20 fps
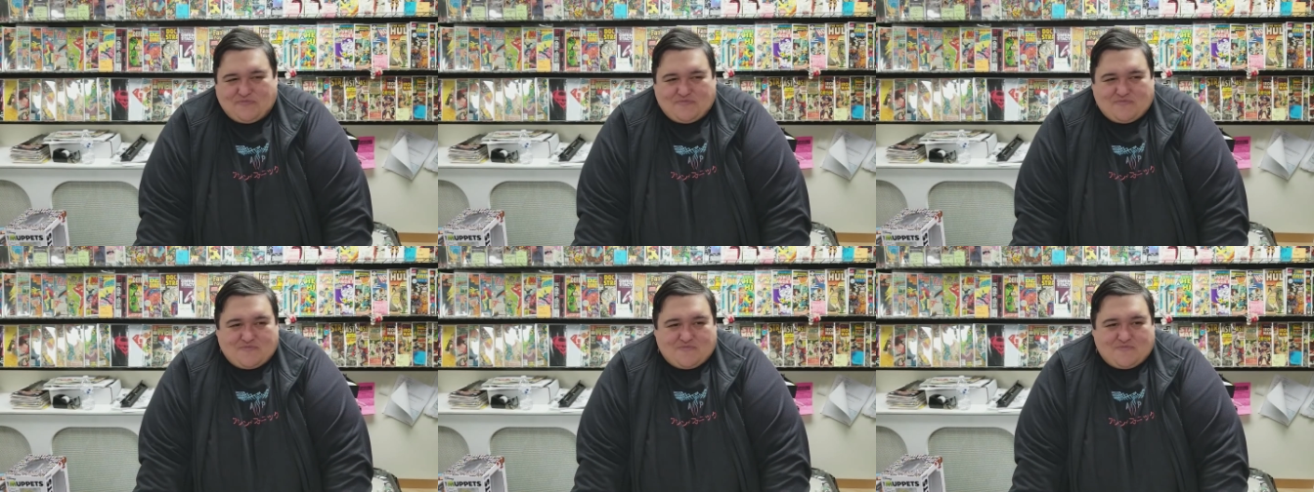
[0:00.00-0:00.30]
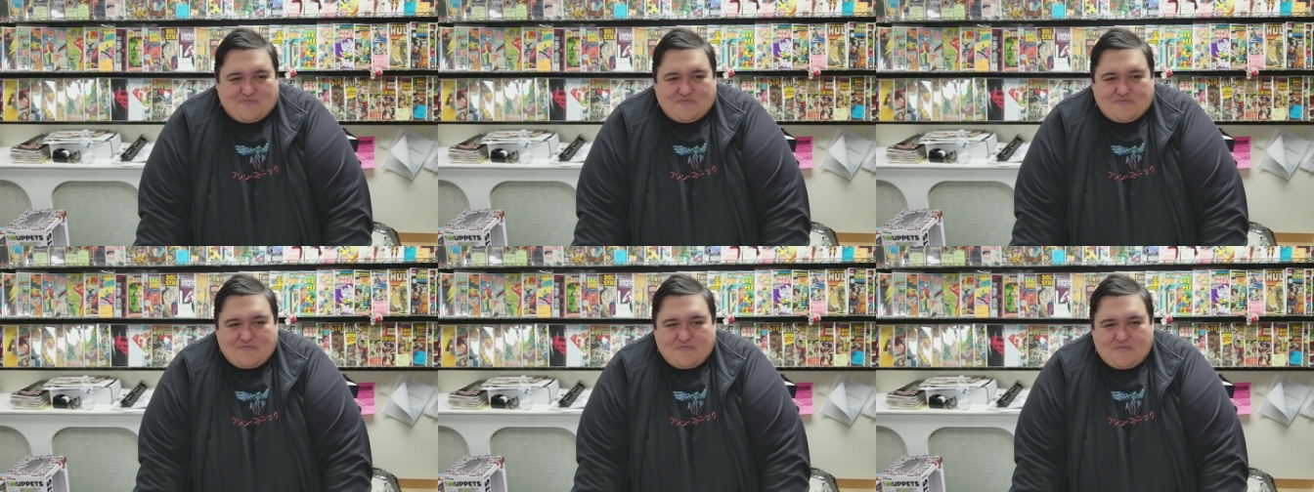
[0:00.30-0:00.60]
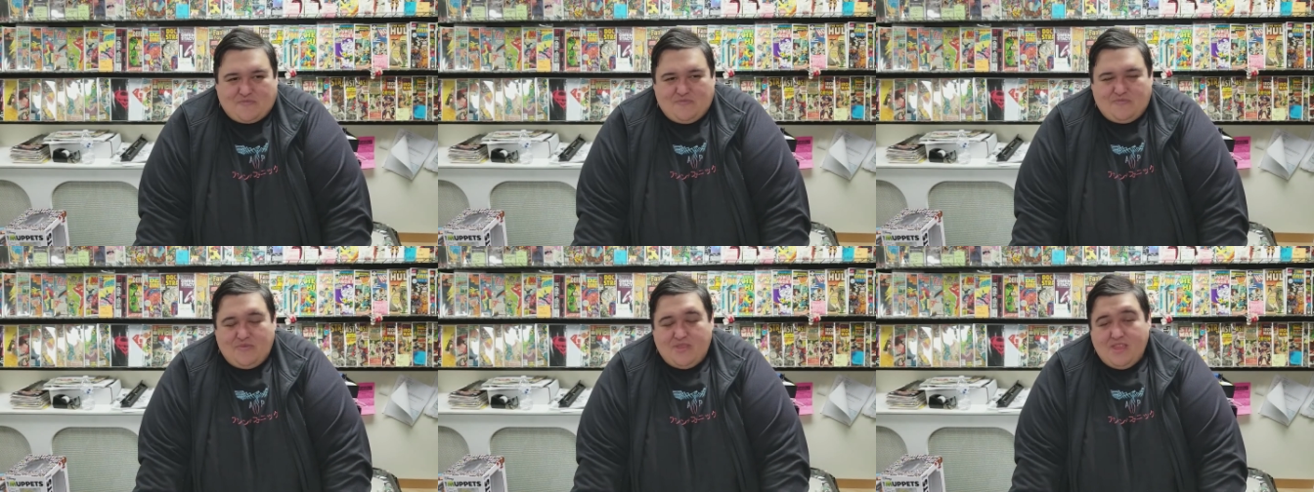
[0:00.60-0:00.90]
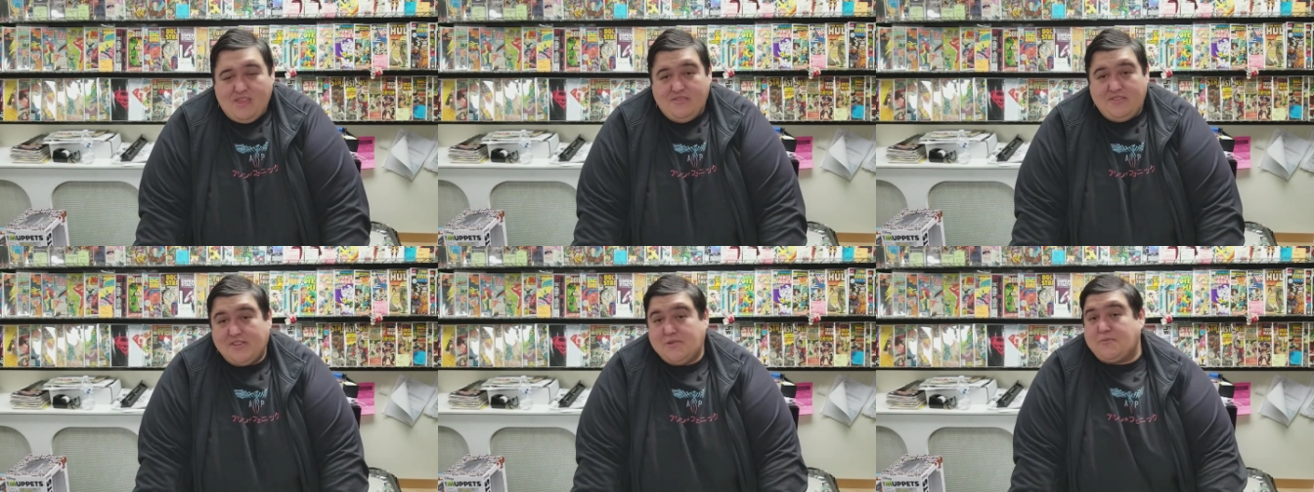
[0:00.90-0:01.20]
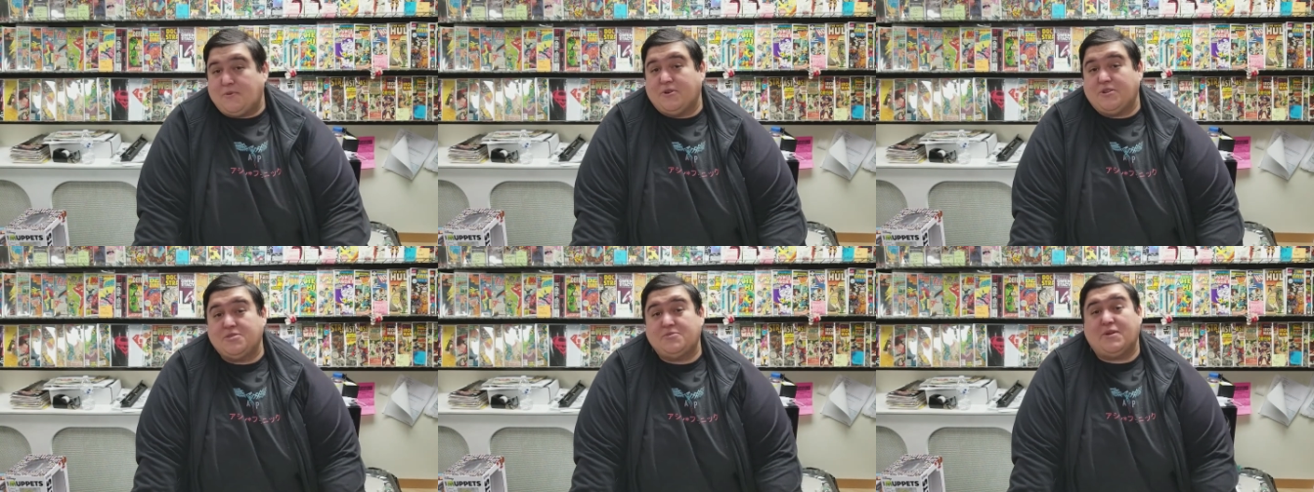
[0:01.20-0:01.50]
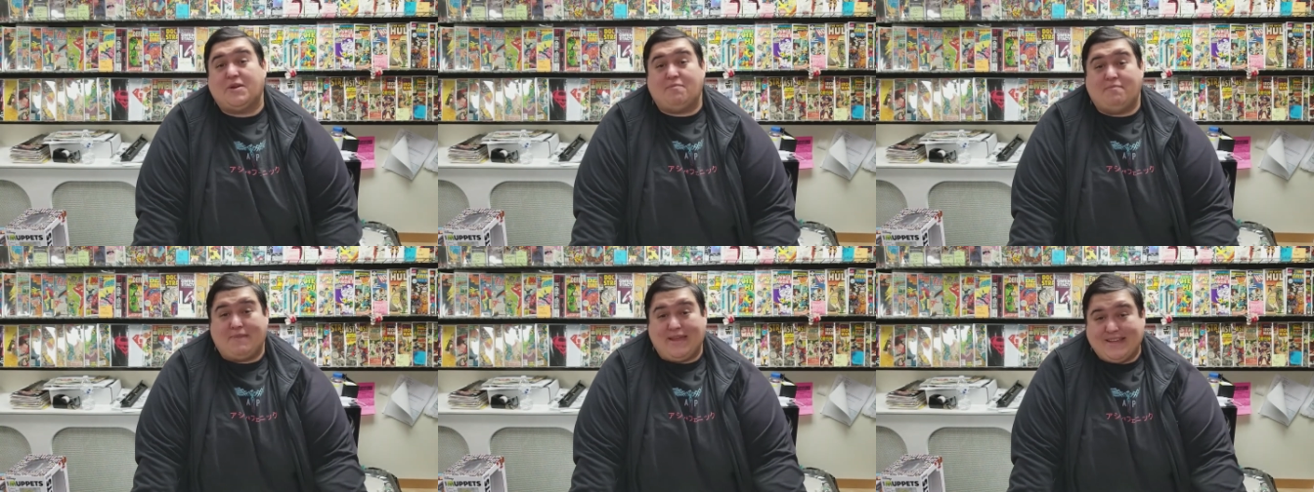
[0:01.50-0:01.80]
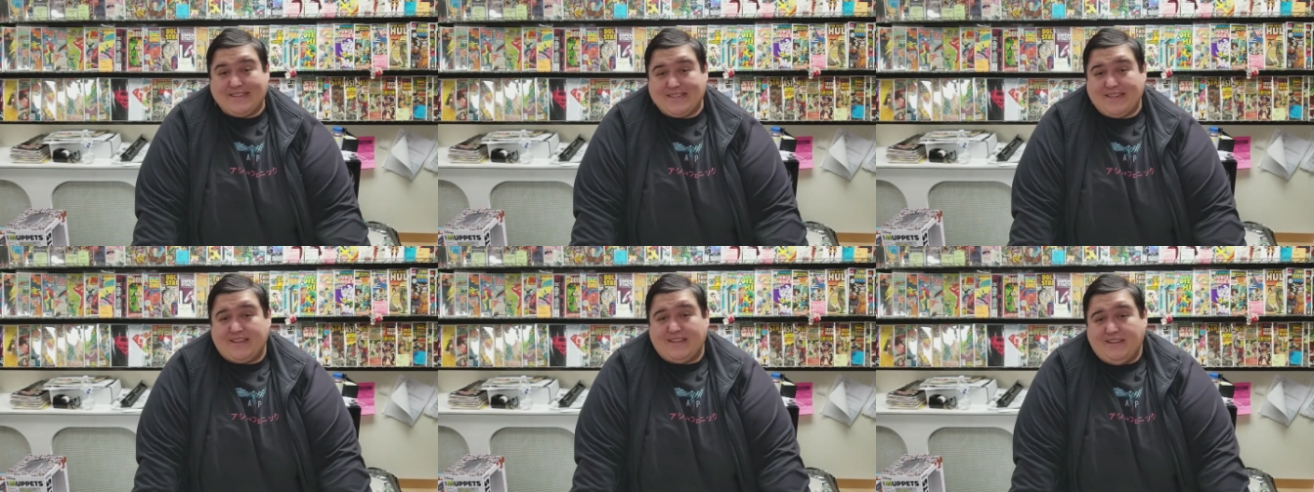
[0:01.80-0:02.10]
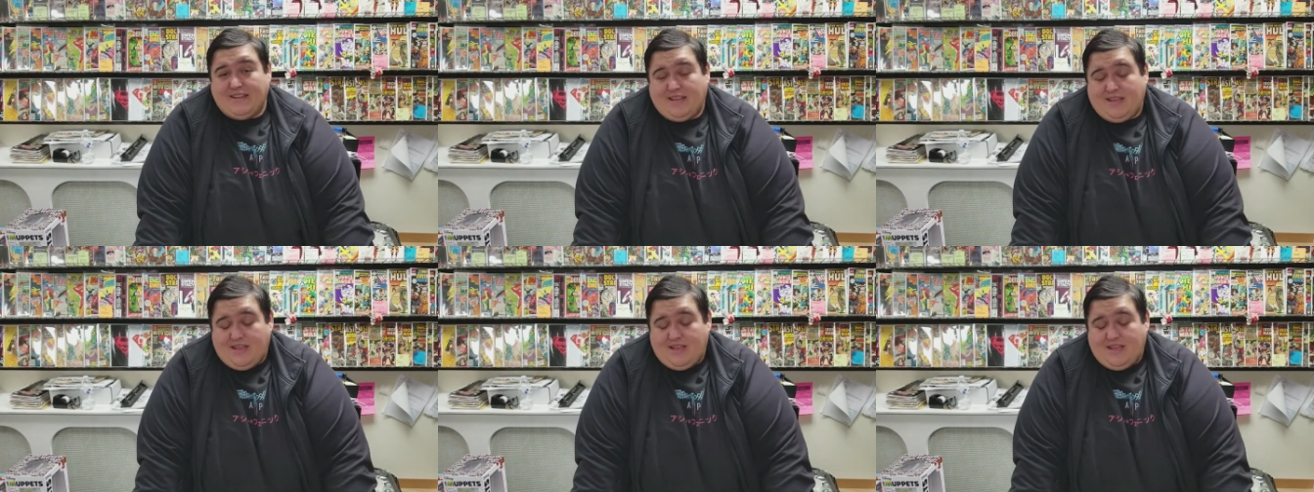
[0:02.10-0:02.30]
Welcome. This book has been amazing,